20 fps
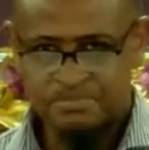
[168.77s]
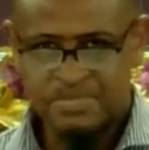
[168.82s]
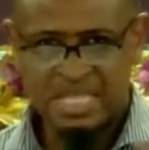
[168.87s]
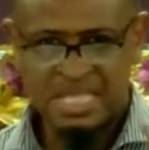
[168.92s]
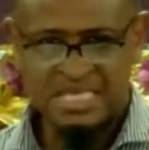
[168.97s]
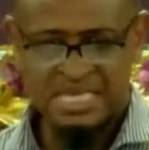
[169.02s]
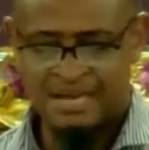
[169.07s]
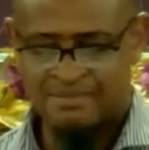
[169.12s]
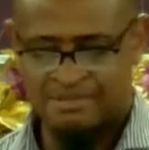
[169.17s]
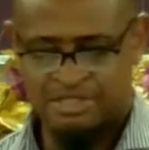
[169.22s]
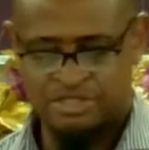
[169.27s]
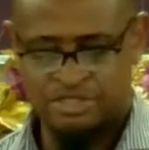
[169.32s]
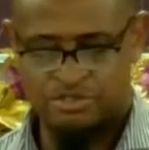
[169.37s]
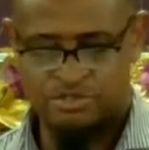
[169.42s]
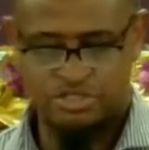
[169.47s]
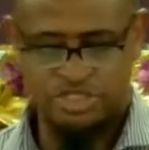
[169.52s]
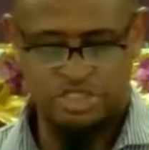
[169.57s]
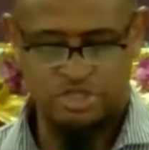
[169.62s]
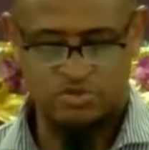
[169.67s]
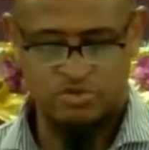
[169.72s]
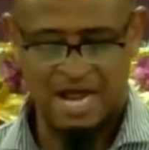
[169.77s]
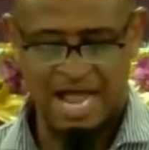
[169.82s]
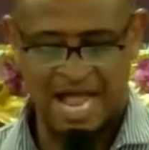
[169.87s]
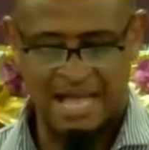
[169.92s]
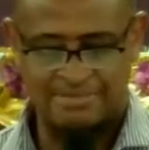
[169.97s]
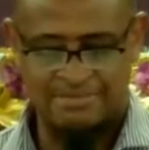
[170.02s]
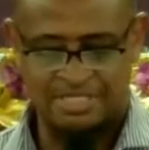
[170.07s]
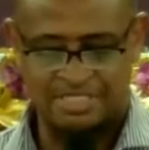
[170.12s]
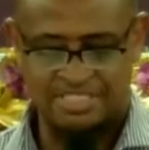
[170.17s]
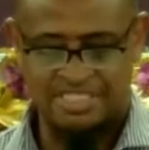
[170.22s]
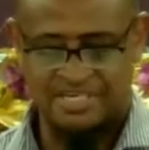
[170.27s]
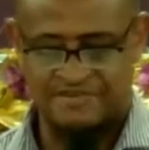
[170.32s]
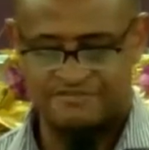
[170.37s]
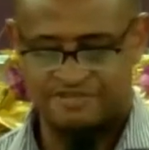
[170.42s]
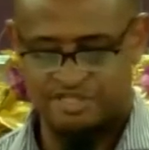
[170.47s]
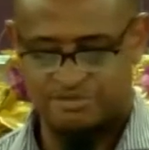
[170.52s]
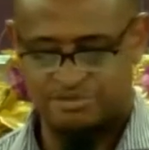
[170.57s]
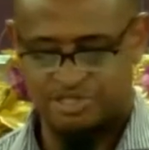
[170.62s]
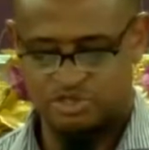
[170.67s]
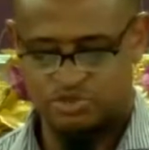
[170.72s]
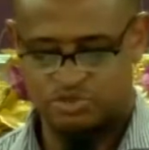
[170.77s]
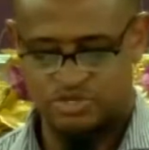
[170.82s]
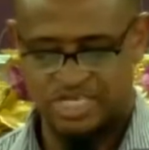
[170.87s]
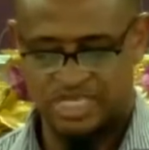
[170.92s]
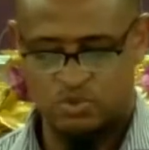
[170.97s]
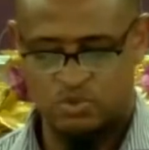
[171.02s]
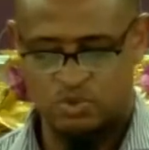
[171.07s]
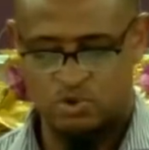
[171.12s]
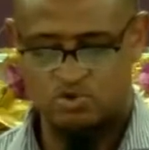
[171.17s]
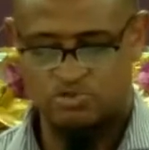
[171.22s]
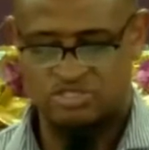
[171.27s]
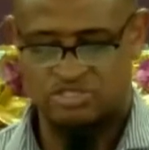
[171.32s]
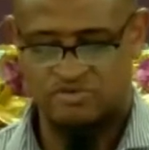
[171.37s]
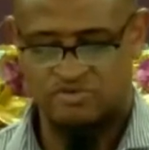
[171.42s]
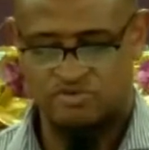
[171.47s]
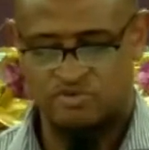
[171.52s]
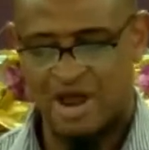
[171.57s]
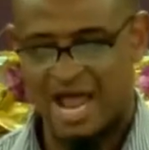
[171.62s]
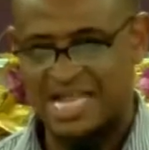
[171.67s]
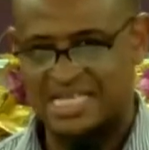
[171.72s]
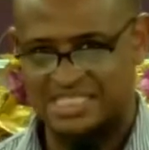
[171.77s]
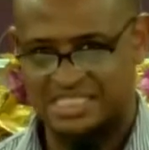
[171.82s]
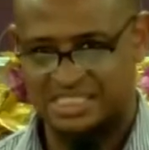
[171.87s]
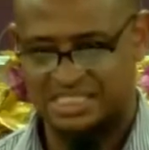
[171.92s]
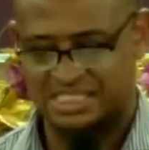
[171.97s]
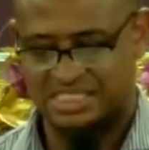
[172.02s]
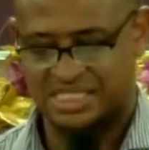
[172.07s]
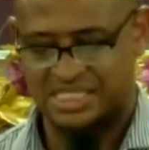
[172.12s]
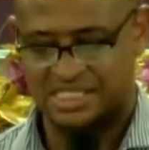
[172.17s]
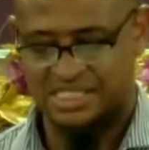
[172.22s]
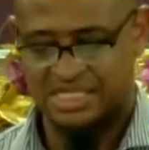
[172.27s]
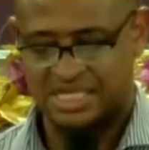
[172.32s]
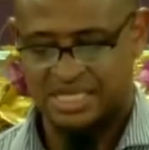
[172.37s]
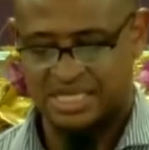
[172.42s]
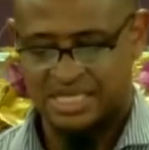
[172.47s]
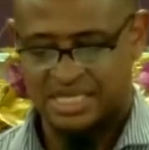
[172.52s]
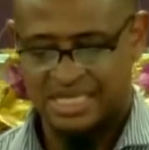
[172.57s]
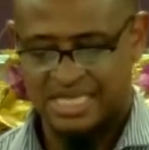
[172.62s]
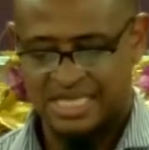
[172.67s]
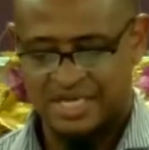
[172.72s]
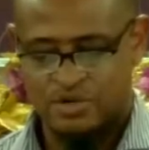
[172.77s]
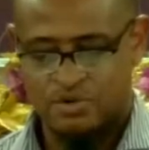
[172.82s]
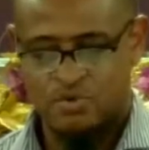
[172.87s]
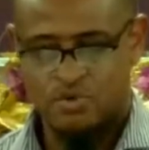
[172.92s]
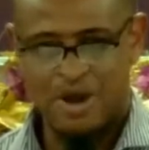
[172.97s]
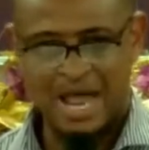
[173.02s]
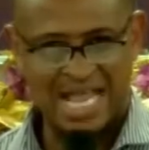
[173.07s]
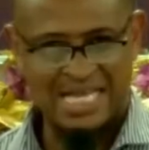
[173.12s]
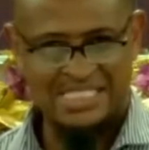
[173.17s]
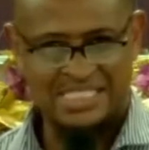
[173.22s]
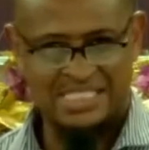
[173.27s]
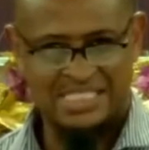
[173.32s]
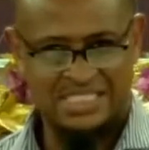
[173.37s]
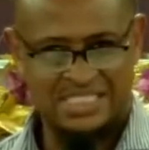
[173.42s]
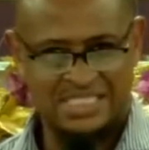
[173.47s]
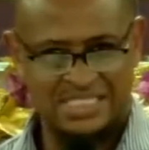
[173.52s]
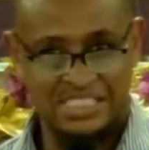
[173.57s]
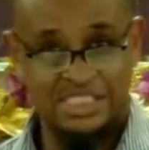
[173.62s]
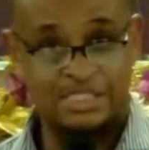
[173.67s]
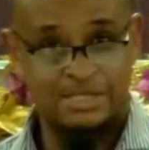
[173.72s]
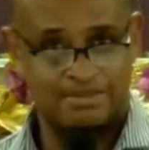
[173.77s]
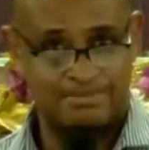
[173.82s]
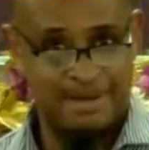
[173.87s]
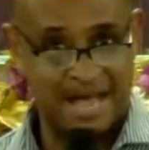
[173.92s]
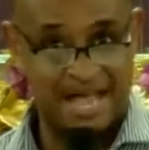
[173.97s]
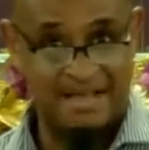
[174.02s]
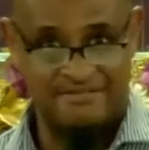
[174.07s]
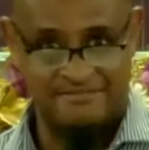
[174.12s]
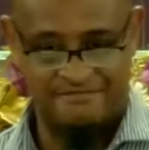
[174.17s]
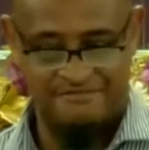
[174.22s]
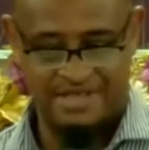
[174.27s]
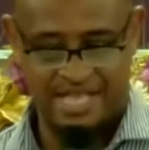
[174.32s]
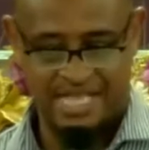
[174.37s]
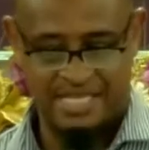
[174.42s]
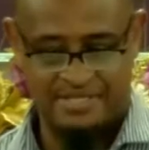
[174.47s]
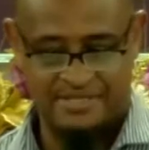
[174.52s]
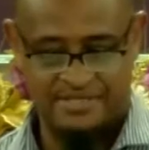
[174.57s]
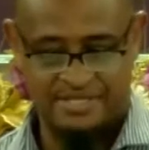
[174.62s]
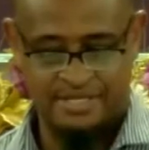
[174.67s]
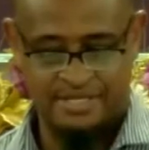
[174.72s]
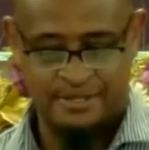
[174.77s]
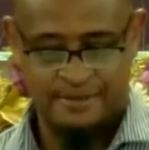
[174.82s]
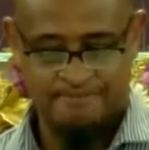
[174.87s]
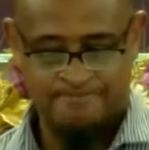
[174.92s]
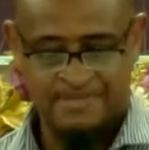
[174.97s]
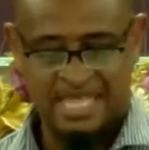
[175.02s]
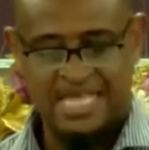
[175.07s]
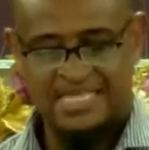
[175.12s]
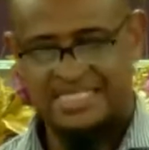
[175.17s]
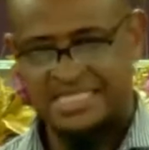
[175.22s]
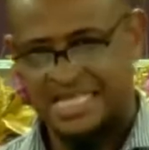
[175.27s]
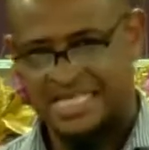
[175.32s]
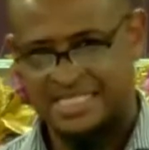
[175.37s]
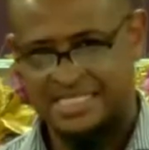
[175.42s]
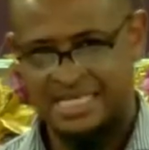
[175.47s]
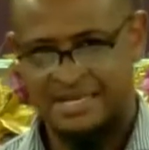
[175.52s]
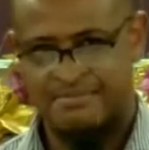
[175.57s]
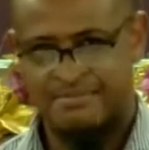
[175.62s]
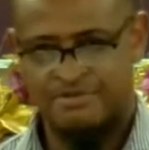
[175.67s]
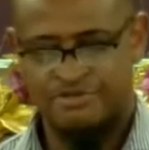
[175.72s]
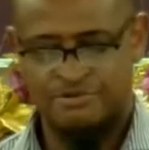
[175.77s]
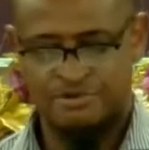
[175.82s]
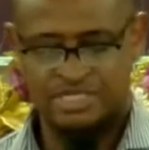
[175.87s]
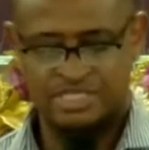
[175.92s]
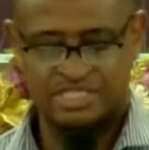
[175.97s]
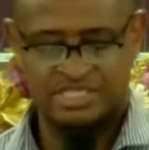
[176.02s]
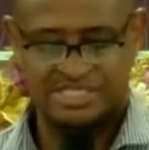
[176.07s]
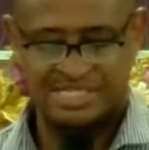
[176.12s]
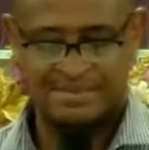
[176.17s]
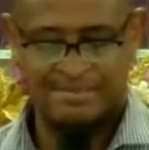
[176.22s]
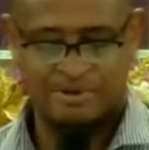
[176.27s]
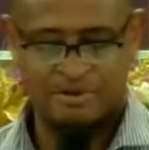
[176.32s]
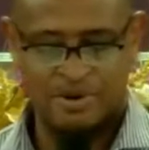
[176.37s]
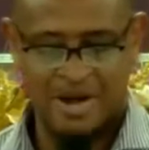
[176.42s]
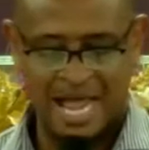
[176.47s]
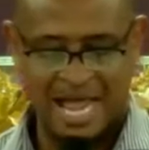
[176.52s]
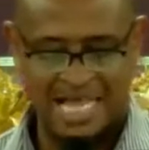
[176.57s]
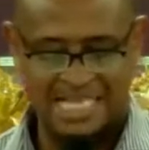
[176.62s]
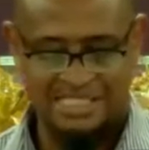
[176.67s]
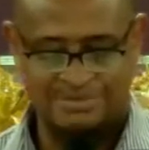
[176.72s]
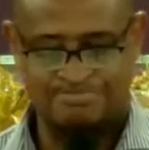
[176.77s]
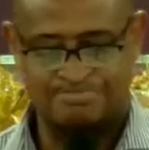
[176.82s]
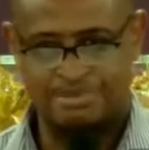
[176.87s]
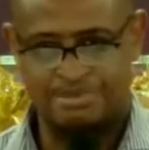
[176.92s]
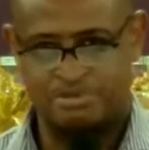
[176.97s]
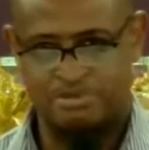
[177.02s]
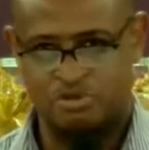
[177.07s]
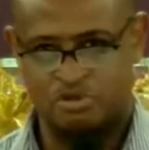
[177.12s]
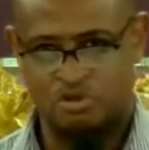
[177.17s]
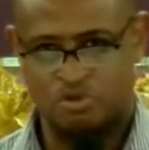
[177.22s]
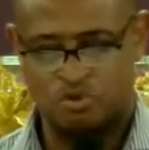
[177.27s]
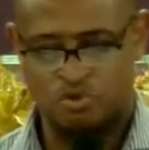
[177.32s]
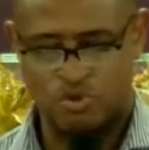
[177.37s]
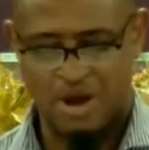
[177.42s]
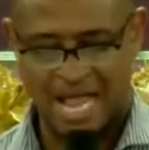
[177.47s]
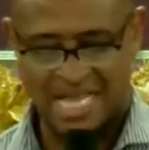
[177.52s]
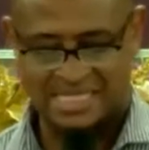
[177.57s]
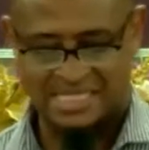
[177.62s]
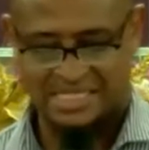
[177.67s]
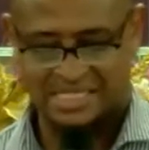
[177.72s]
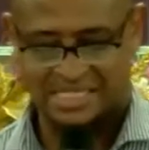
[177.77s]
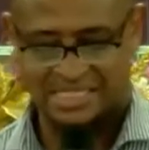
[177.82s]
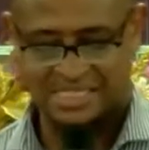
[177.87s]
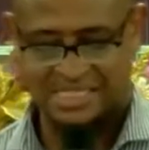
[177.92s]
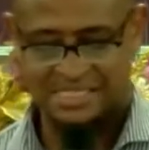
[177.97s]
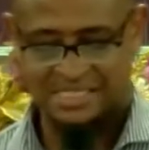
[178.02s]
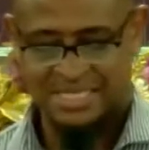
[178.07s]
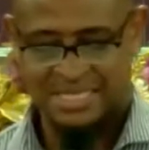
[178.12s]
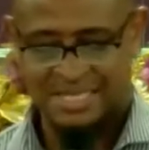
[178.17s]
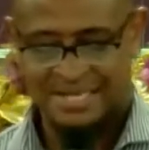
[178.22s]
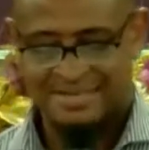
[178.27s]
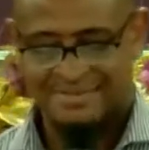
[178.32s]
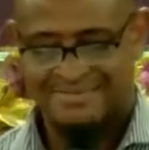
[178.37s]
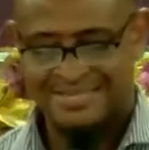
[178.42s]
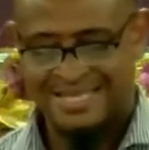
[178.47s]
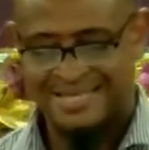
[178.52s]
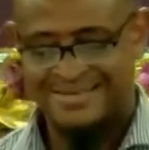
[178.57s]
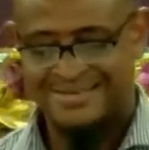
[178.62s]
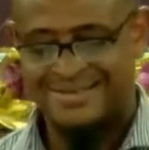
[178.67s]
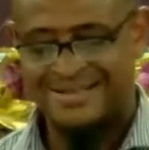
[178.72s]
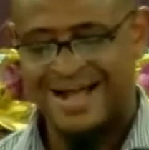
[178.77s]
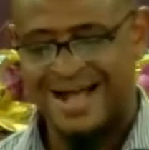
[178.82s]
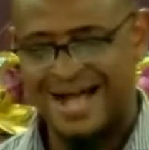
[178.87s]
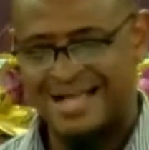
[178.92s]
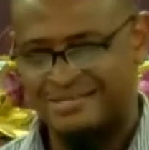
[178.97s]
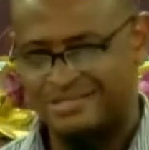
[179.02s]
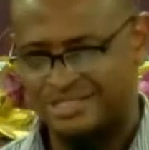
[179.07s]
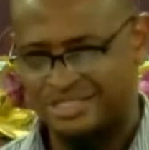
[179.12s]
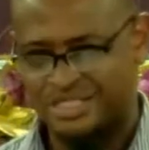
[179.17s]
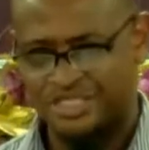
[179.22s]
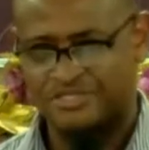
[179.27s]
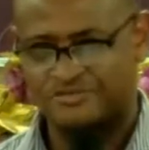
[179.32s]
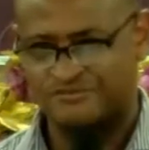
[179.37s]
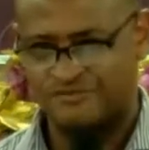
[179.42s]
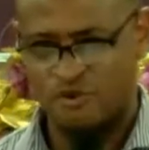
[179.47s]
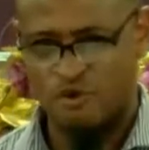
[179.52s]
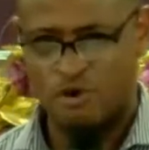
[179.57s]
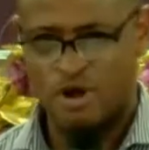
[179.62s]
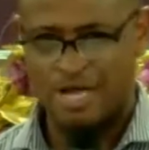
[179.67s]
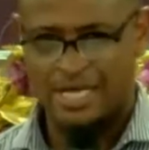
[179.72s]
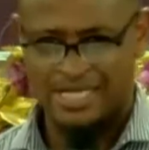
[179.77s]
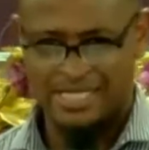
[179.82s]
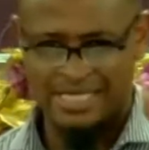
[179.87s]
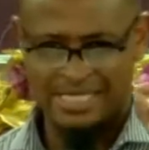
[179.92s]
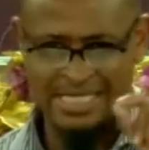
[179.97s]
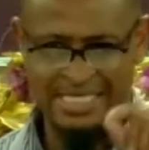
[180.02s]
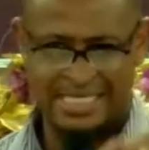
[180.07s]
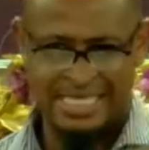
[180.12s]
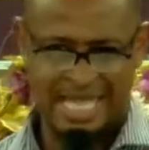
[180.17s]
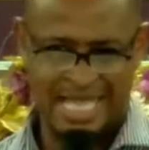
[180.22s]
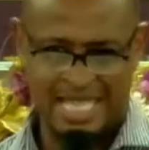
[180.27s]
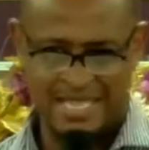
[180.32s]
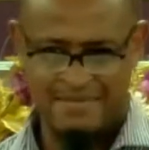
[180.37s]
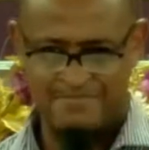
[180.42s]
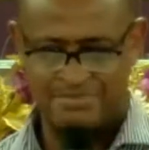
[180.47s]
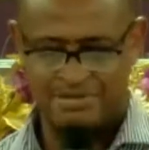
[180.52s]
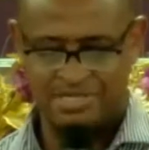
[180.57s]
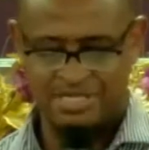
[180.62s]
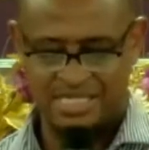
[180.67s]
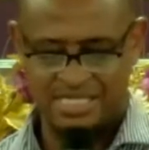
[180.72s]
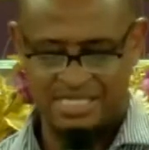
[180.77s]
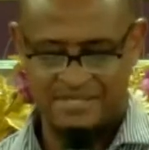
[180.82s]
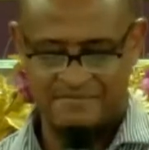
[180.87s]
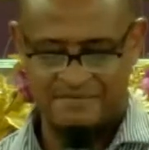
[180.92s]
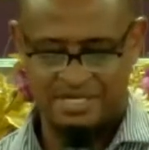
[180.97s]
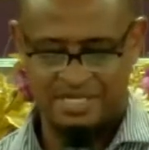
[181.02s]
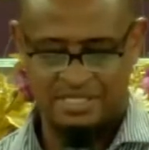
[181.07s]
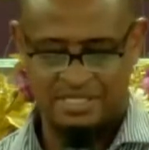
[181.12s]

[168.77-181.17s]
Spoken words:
Number two, describe the difference between works of righteousness and righteousness by faith. And then number three, summarize biblical righteousness that God looks for in a believer.